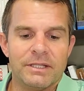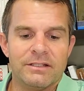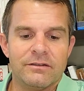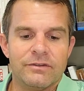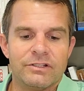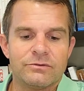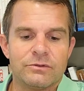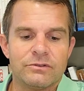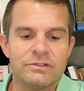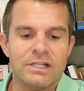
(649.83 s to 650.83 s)

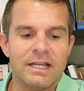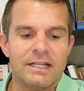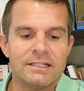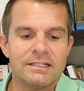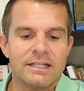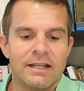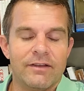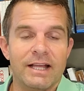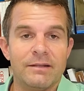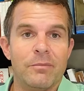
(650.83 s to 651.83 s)
individuals that have
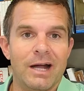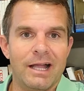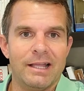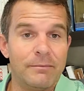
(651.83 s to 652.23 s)
had to buy